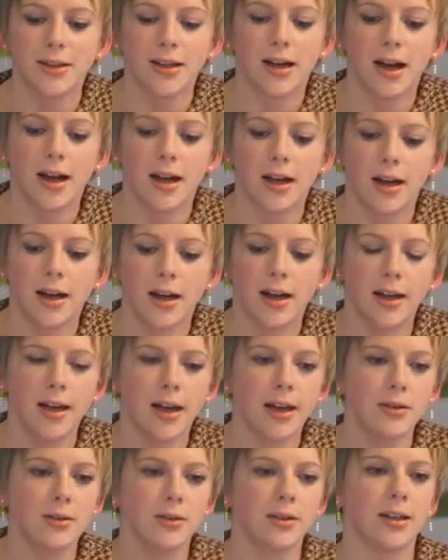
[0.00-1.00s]
I
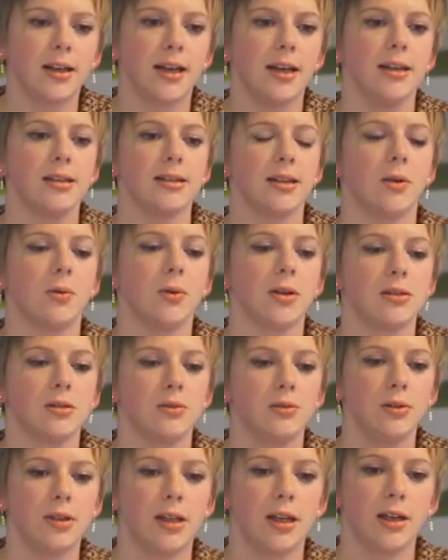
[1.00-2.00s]
had a case, I was
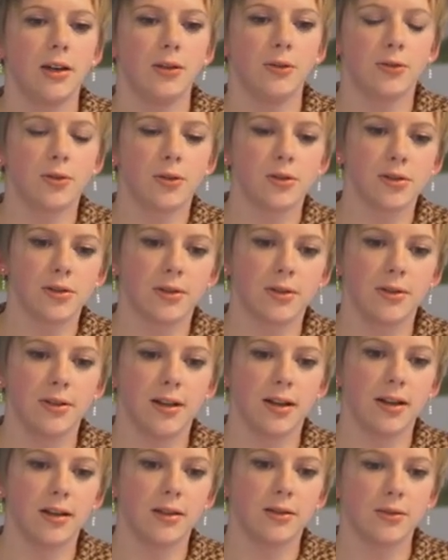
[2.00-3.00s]
looking for
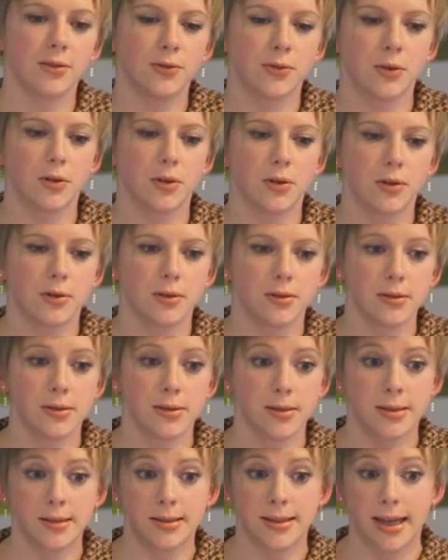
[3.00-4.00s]
standard for
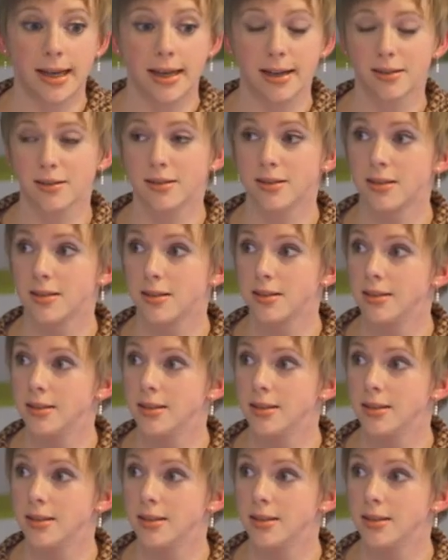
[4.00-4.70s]
stairs.